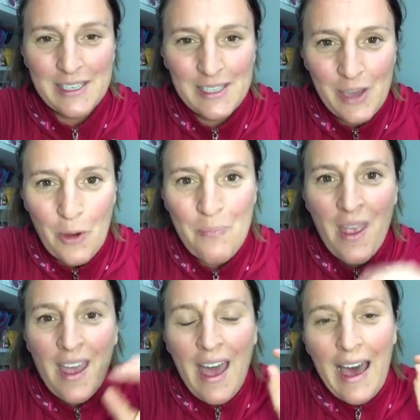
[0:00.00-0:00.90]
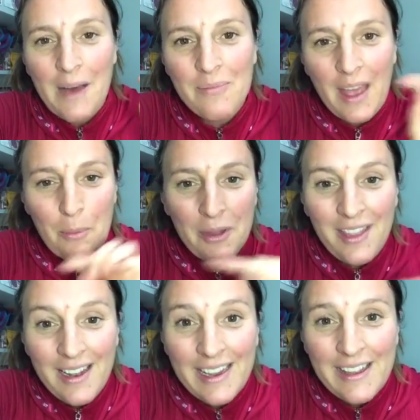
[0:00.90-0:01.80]
So I'll put
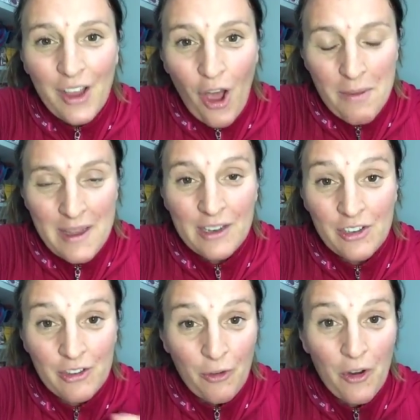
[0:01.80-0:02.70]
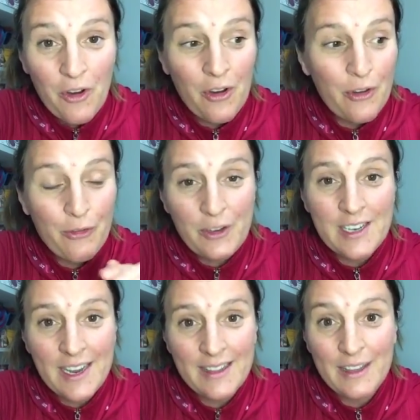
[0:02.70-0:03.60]
the link in the comment just for
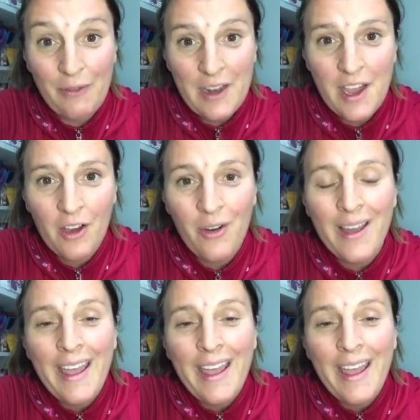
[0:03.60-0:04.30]
today in this video.